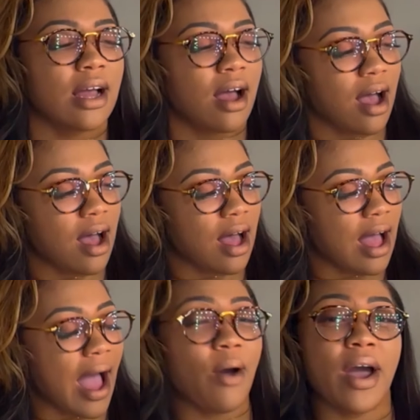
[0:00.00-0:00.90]

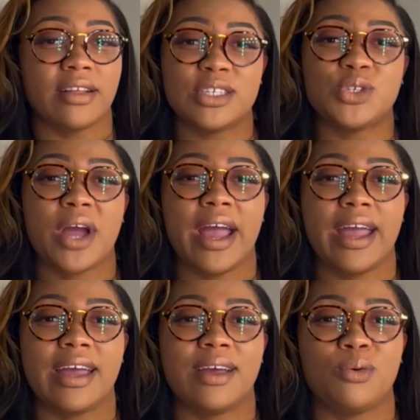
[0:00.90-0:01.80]
I'll have to try
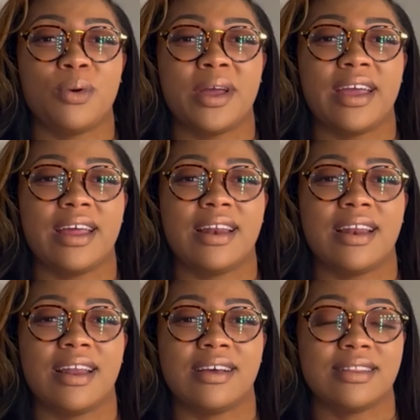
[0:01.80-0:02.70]
it when
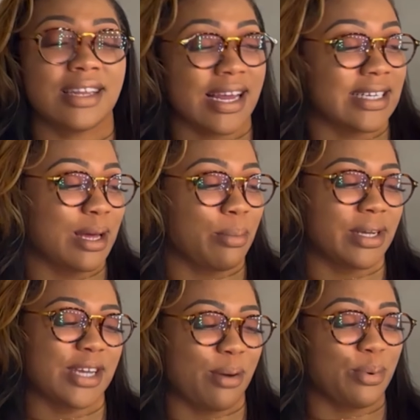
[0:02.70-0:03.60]
the next time I
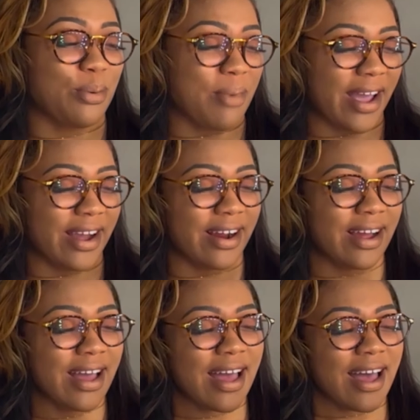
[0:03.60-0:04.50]
shampoo my hair.
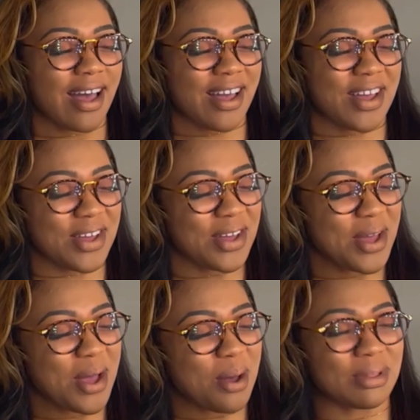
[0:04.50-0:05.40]

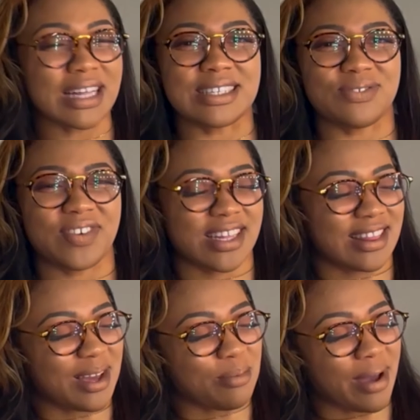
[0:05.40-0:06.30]
But that's the funny
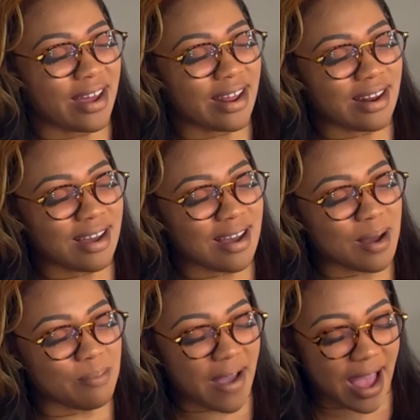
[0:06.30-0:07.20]
thing about it.
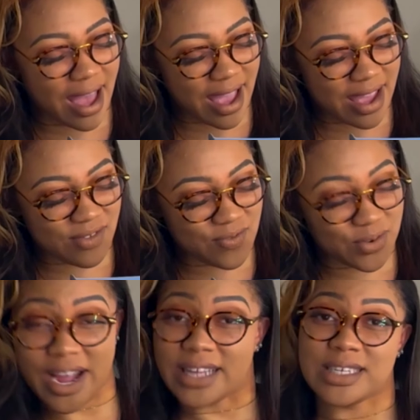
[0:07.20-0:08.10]
I
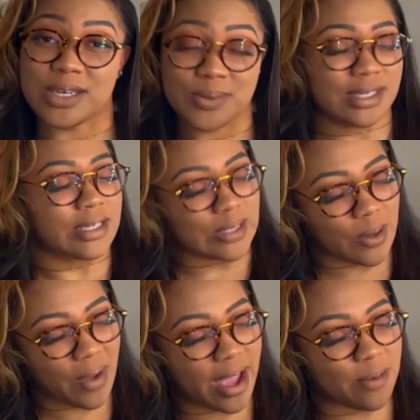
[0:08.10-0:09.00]
forgot to use it, so
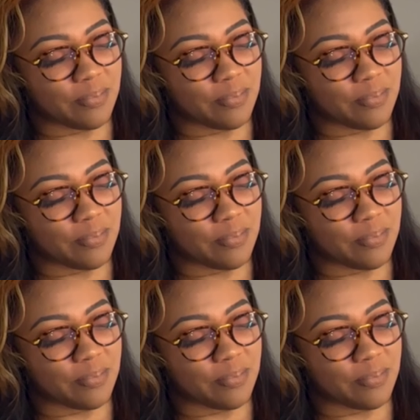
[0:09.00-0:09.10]
hey.